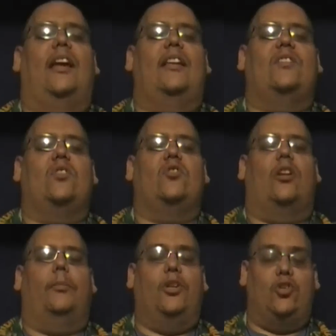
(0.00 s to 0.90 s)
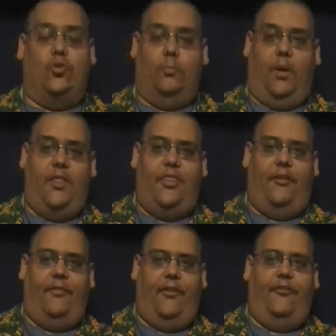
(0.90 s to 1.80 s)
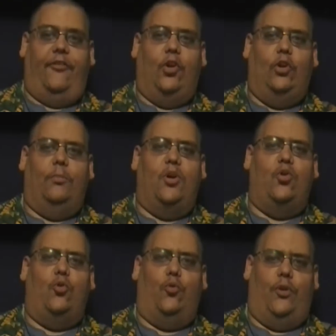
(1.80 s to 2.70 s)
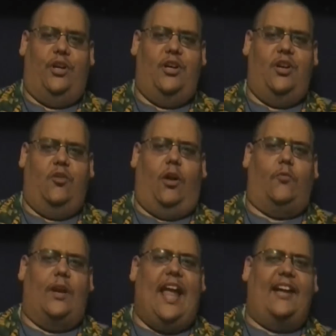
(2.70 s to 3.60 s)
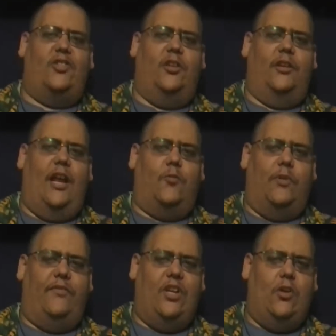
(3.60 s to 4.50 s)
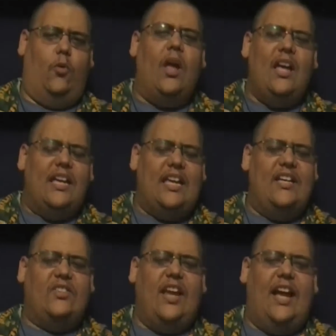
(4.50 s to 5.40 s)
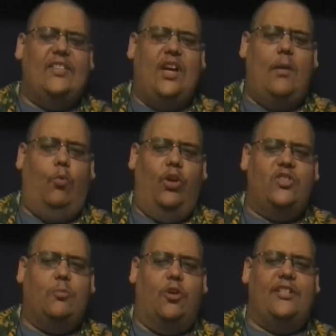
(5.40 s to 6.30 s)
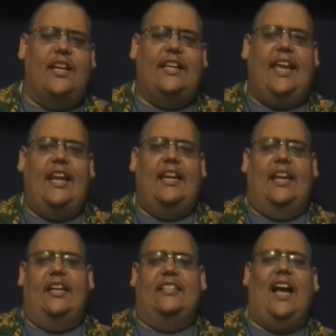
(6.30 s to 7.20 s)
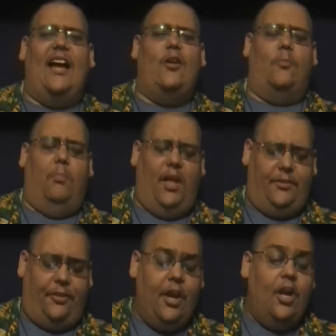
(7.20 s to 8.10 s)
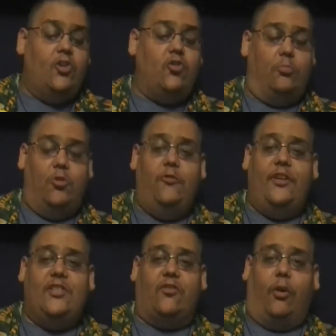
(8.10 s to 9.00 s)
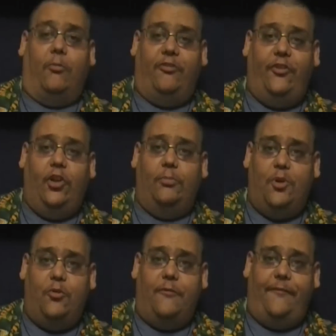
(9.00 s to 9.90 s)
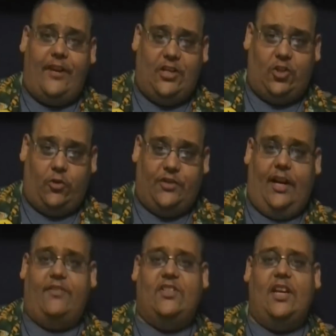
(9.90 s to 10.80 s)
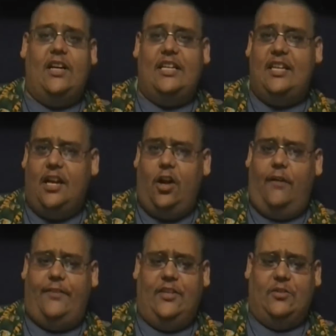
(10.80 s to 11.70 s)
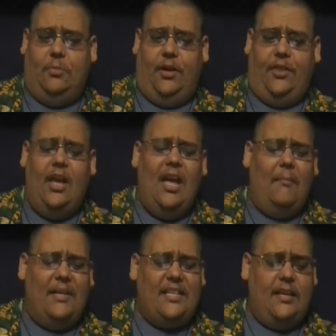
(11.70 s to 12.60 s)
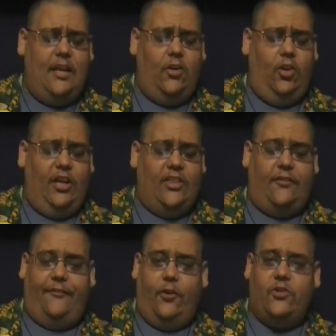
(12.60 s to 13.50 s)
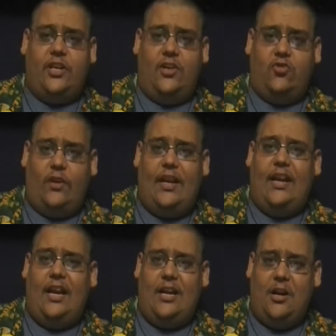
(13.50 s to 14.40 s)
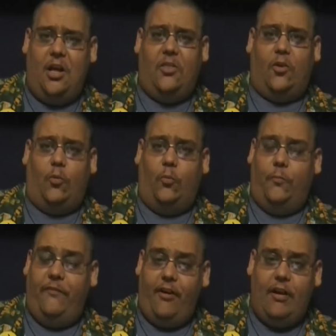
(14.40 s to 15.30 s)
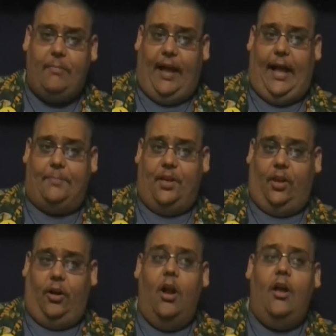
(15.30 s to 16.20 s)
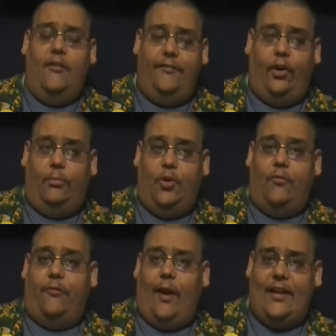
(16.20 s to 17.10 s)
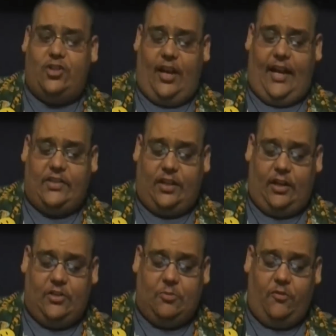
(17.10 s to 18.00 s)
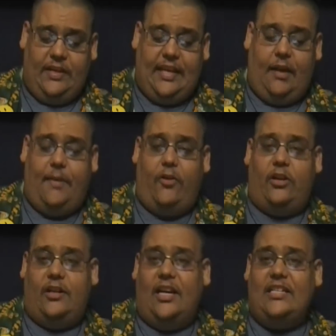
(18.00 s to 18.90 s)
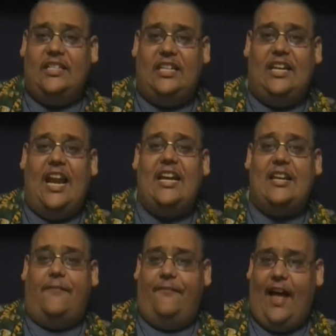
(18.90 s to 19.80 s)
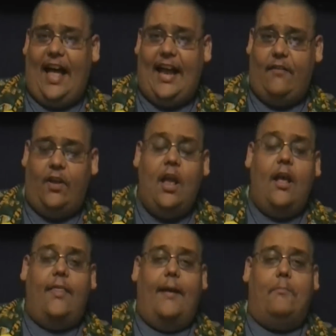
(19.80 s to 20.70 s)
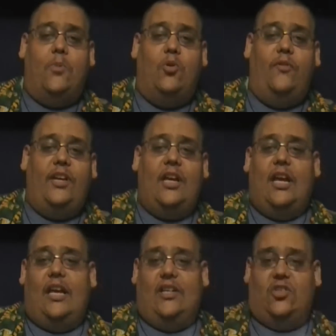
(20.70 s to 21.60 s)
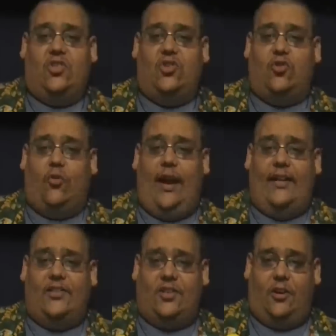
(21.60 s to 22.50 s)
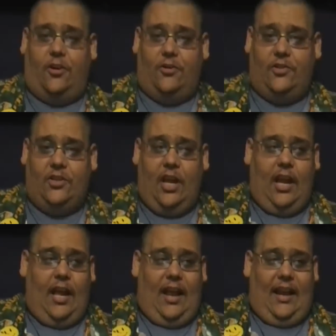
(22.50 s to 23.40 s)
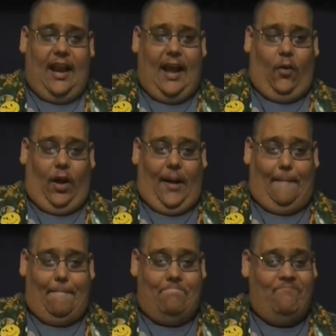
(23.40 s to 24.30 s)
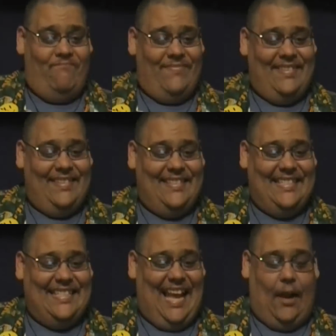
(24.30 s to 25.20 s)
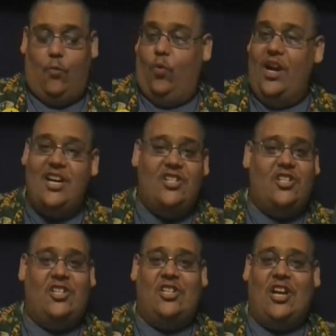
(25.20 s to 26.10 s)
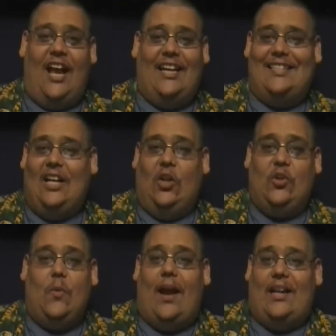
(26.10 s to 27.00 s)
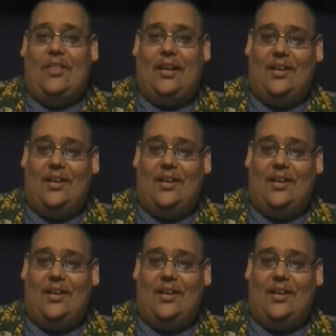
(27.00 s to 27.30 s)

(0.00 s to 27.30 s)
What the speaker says: ladies and gentlemen, to Month of the Full Moon here on Reaction and Review. Yes, guys, I am once more dedicating an entire month to movies from Full Moon Features, and I've decided to kick off this month by taking a look at the first entry in another very popular Full Moon franchise. Tonight's movie came out in 1985. That movie is Trancers. Now, I wish I could tell you anything